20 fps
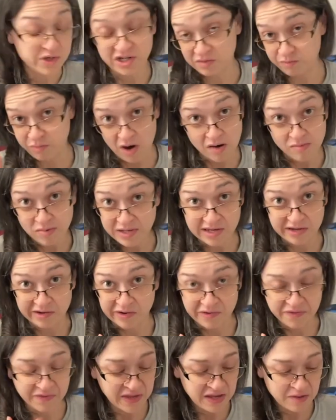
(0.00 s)
is probably a
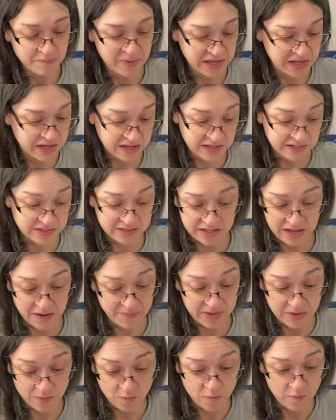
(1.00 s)
good thing because, I
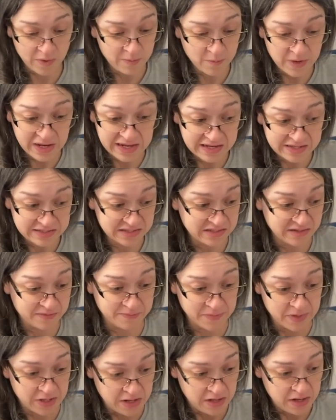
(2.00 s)
mean, we got
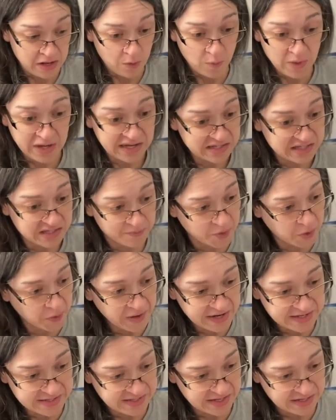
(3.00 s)
some
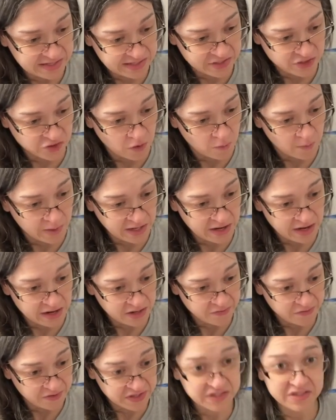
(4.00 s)
craziness going on in this.